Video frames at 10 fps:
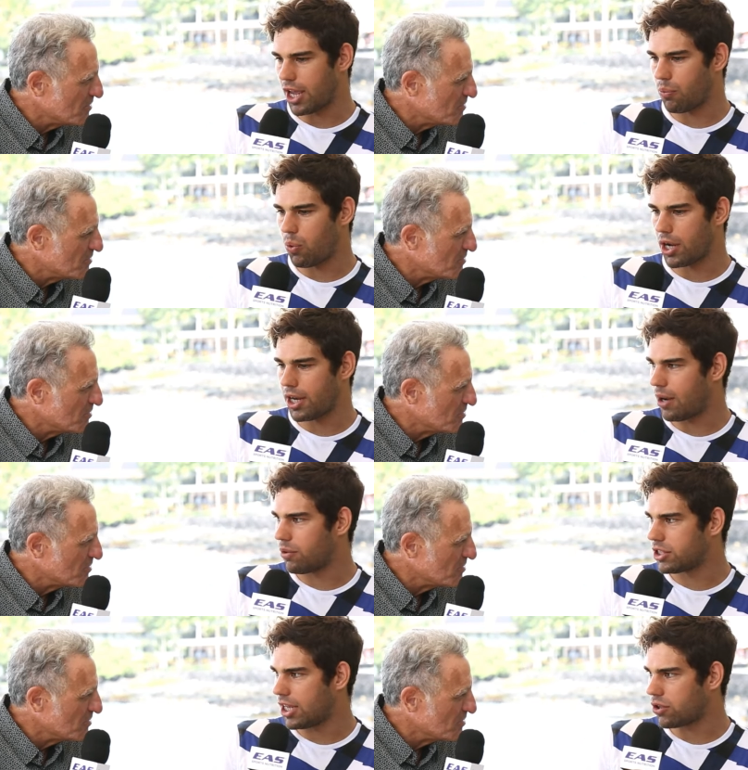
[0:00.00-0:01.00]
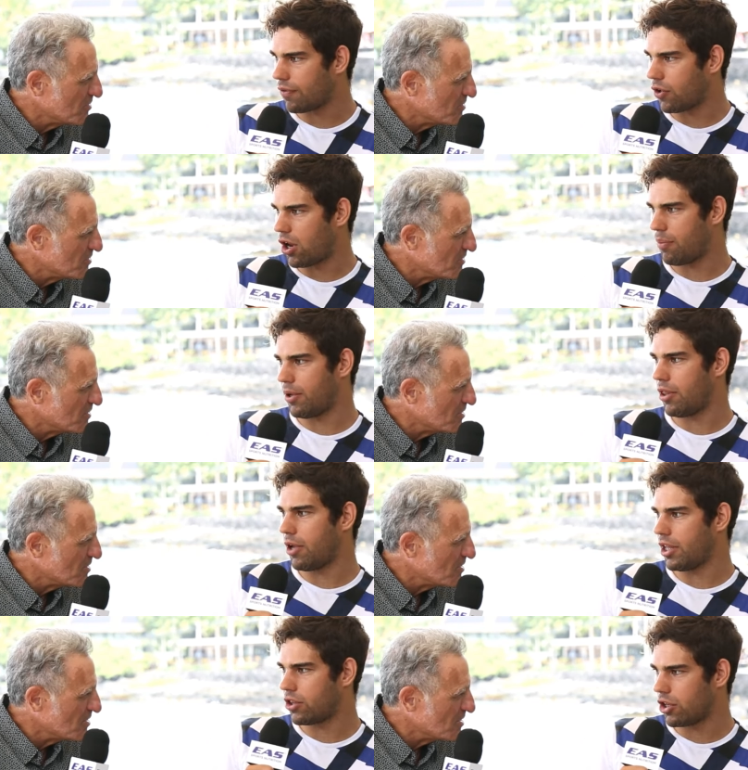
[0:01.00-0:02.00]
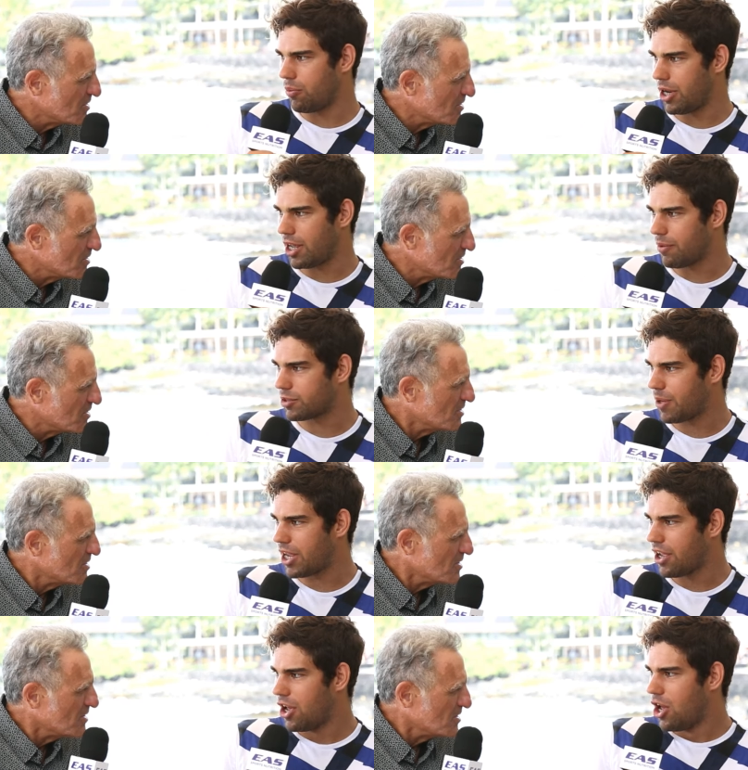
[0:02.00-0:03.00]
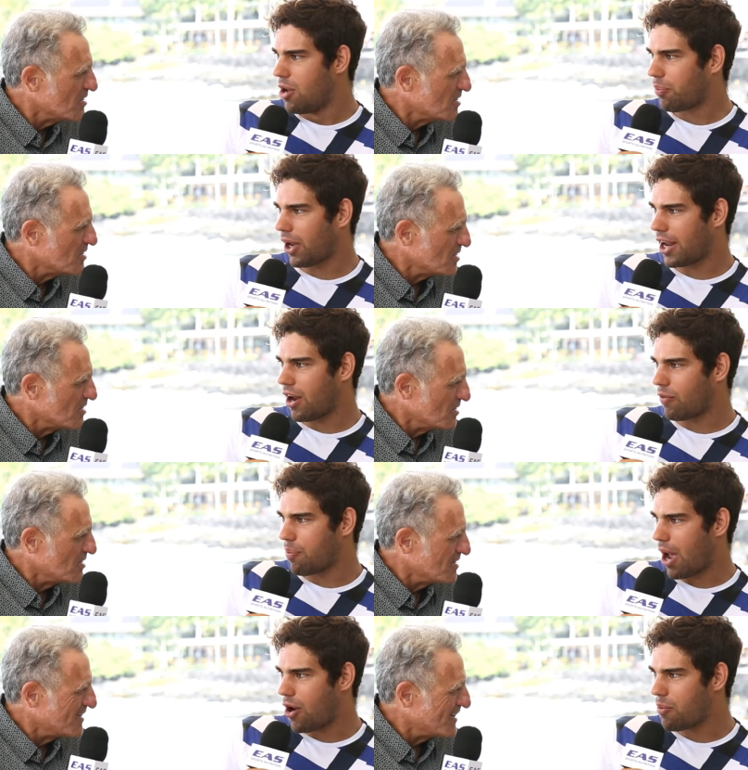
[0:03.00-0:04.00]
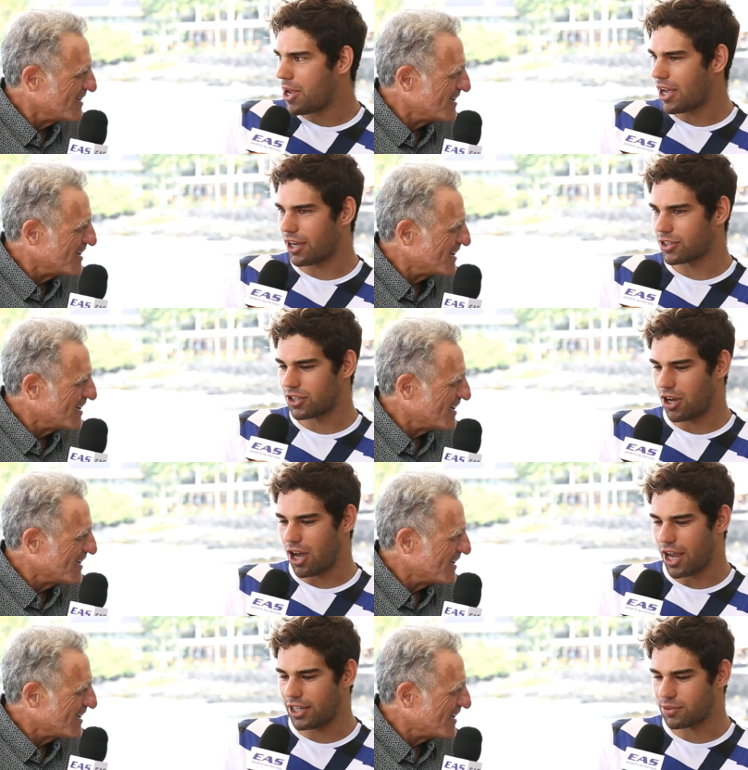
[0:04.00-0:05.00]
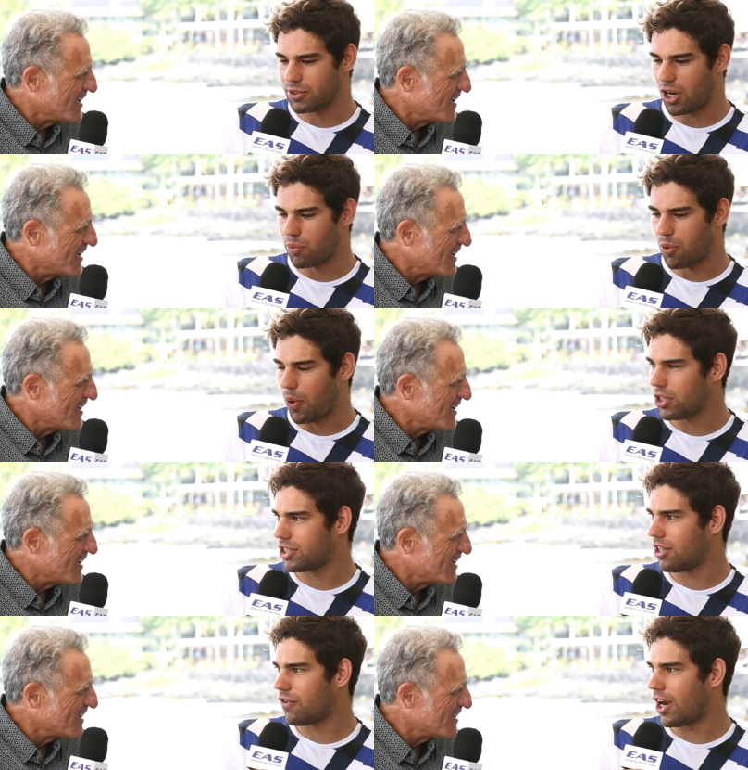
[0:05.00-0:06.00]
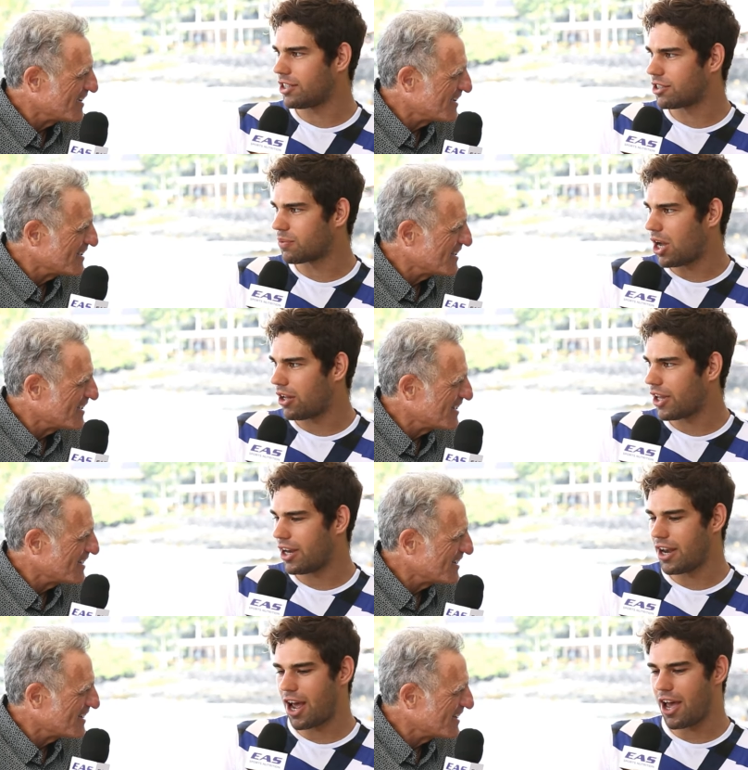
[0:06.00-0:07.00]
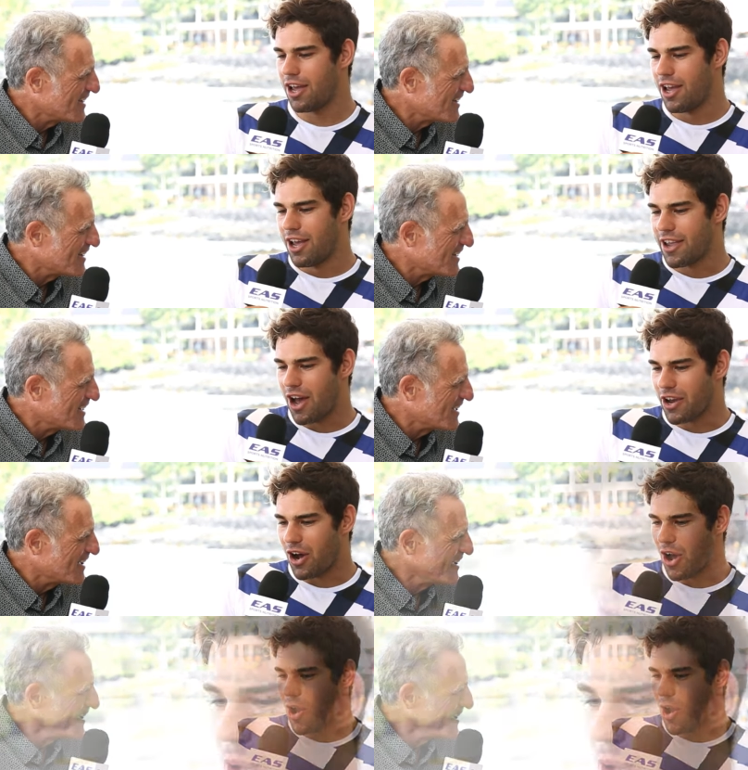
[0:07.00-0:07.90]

Speaker 1: I hit one and that was it. So I thought, oh, the humidity must be playing up my power meter because I hit some terrible watts in the race as well. And then, yeah, I got